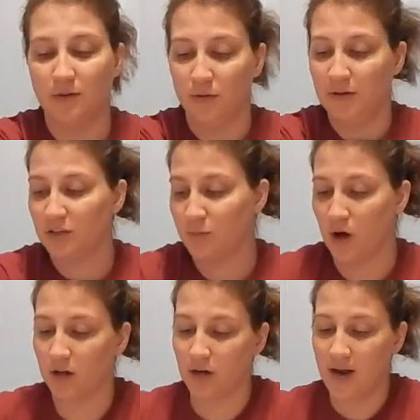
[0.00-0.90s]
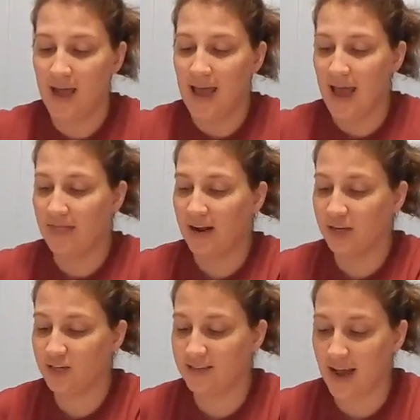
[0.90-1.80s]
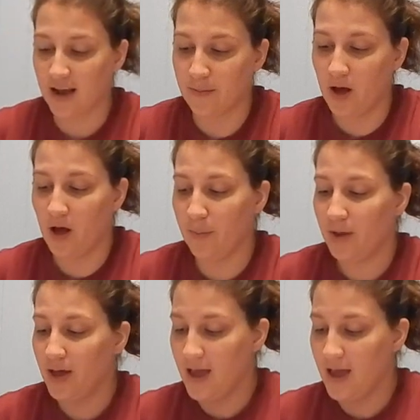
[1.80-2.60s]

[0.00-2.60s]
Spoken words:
them a little bit smaller, and then I just stack them up,